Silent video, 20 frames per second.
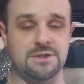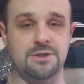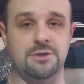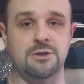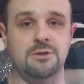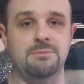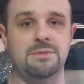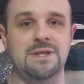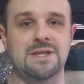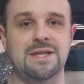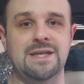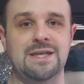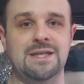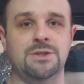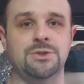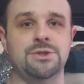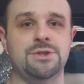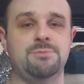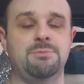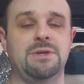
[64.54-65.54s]
It could be a
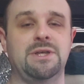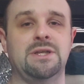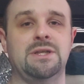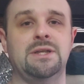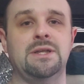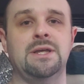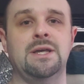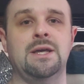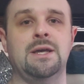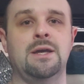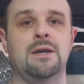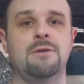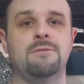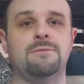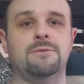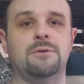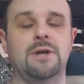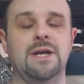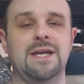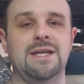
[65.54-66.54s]
hinge pin
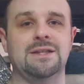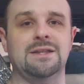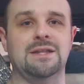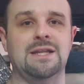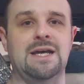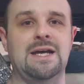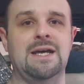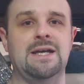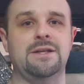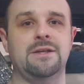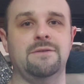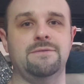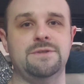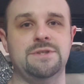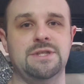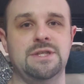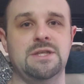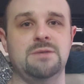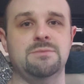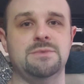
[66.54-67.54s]
for a lot of
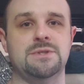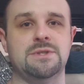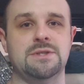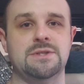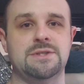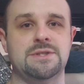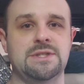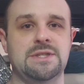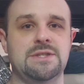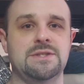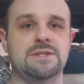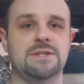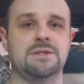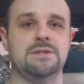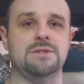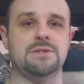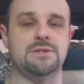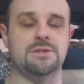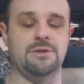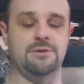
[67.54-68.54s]
teams'
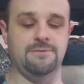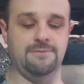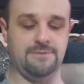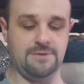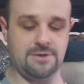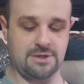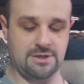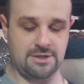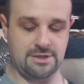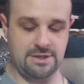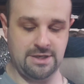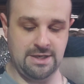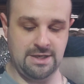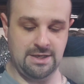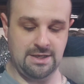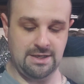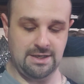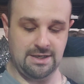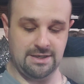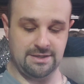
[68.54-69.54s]
seasons so far.
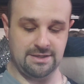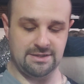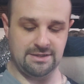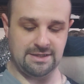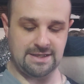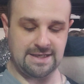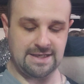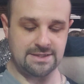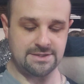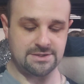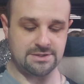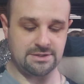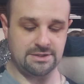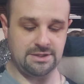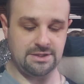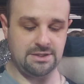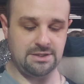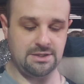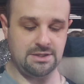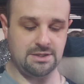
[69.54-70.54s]
And then
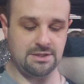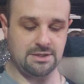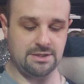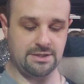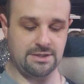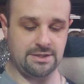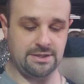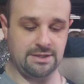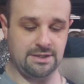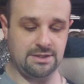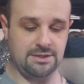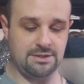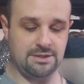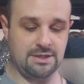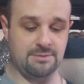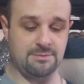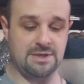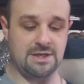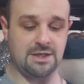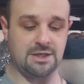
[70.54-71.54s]
lastly, and
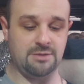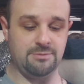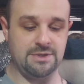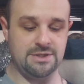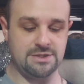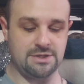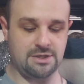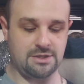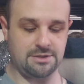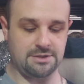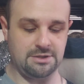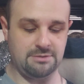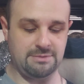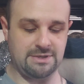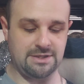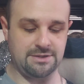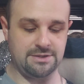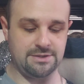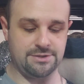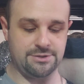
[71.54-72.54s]
I'm not going to be talking
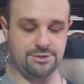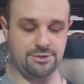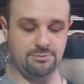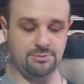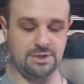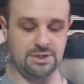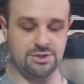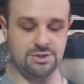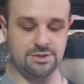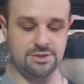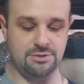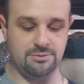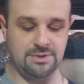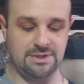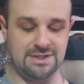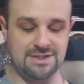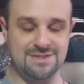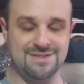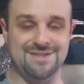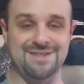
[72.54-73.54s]
about this too much until we
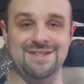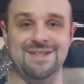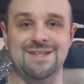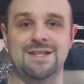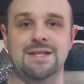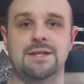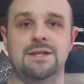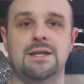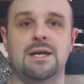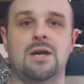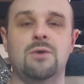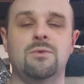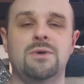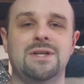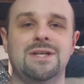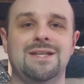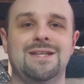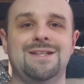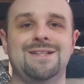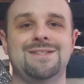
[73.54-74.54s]
get to the end, I
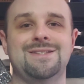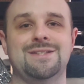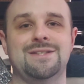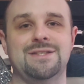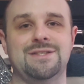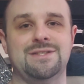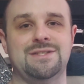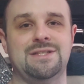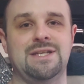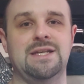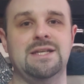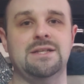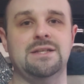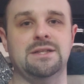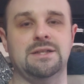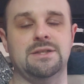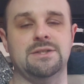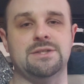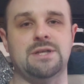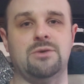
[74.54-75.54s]
want to get into the
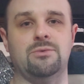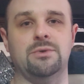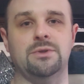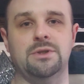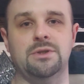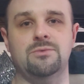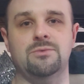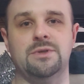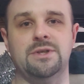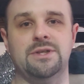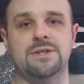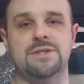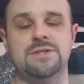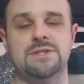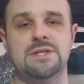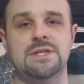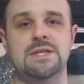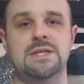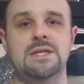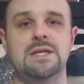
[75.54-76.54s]
standings. I really want to
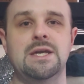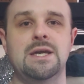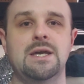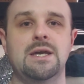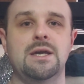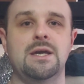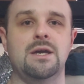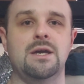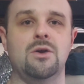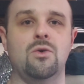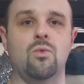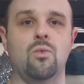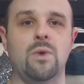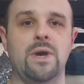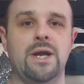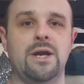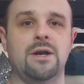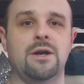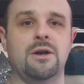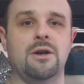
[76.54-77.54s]
see
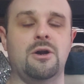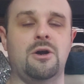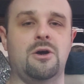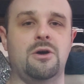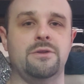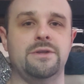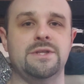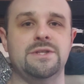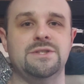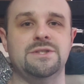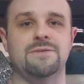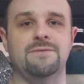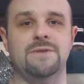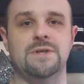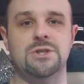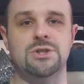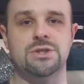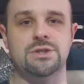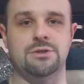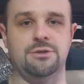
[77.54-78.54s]
where all these
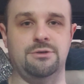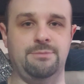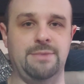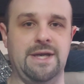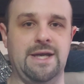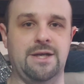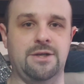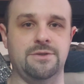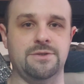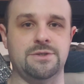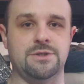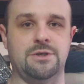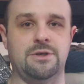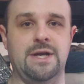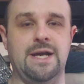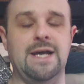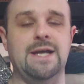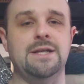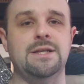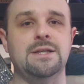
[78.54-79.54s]
divisional battles are
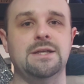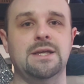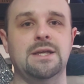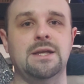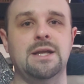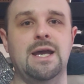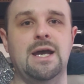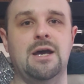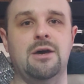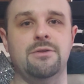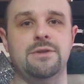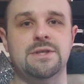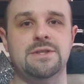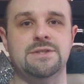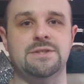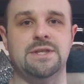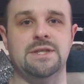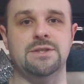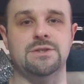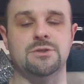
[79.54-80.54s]
at and how
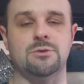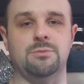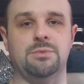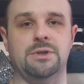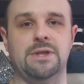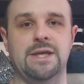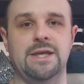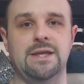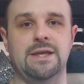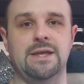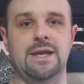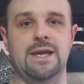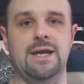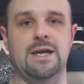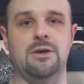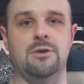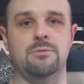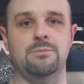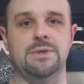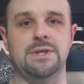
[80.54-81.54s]
these things are playing
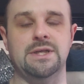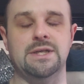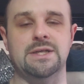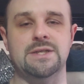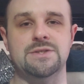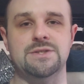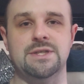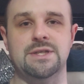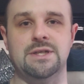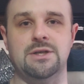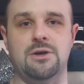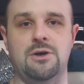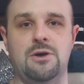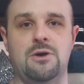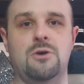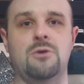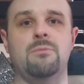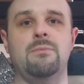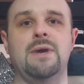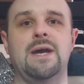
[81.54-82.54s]
out because it
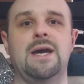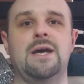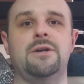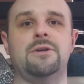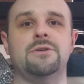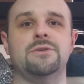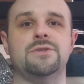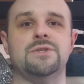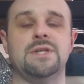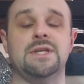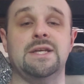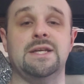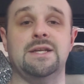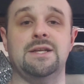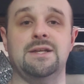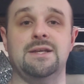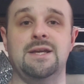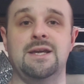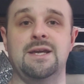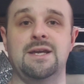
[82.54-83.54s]
all matters.
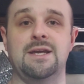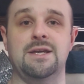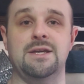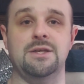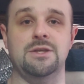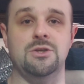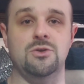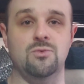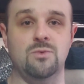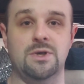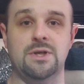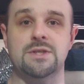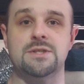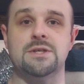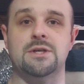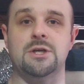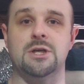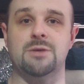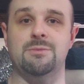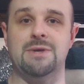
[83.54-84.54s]
And you want to
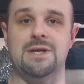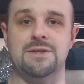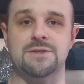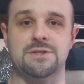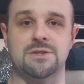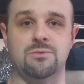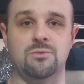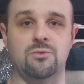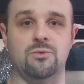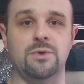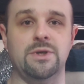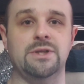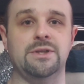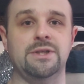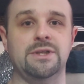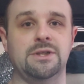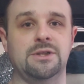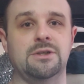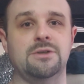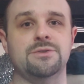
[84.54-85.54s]
talk about some
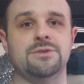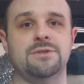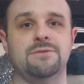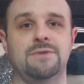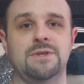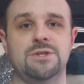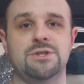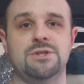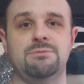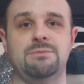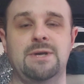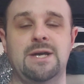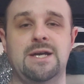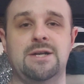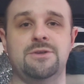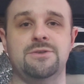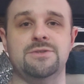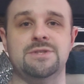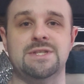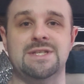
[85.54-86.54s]
really close division
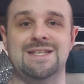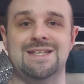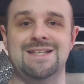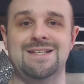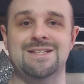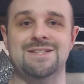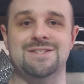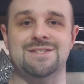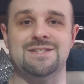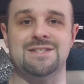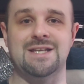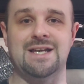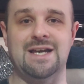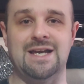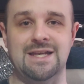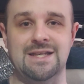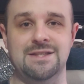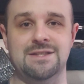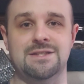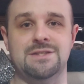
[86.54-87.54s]
battles? It is
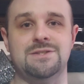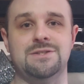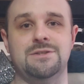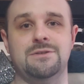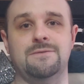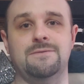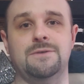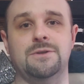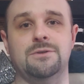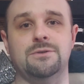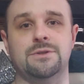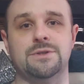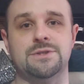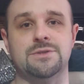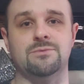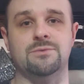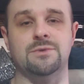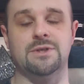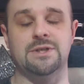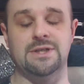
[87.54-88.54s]
tight this year, folks,
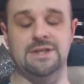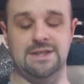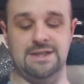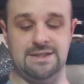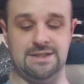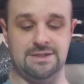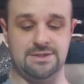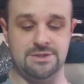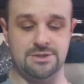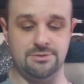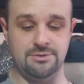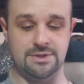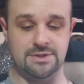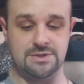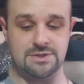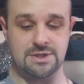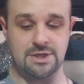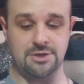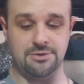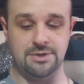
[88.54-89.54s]
and we're going to get into it.
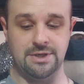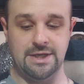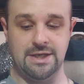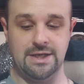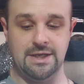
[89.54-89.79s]
So,